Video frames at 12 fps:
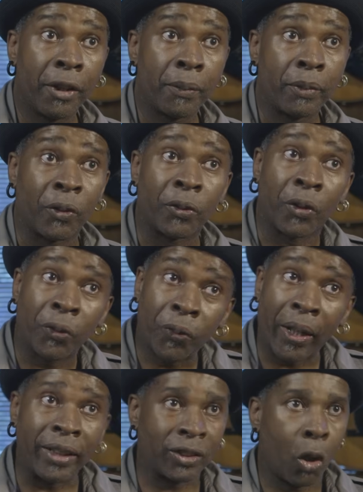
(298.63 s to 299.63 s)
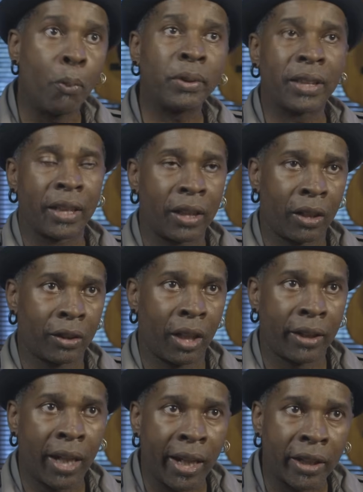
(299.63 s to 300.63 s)
It's almost a
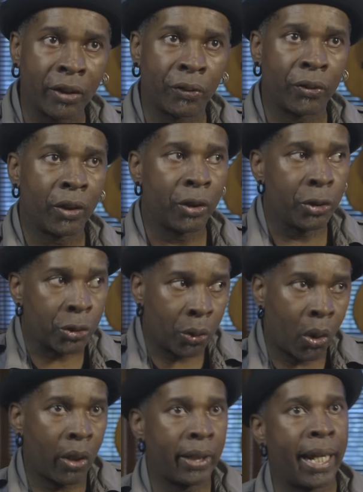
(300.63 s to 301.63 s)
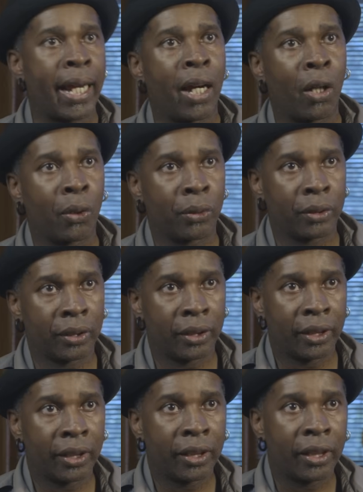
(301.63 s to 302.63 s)
kind of drawn out,
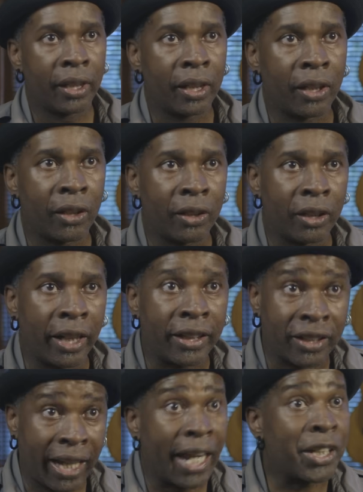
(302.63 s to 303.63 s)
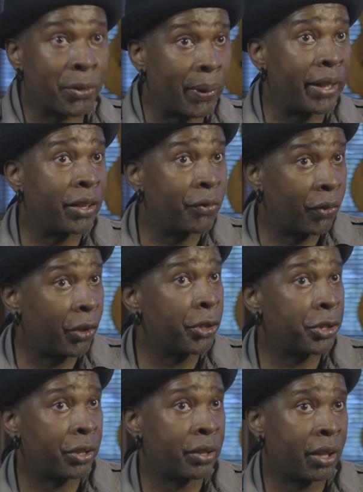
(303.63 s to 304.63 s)
exaggerated version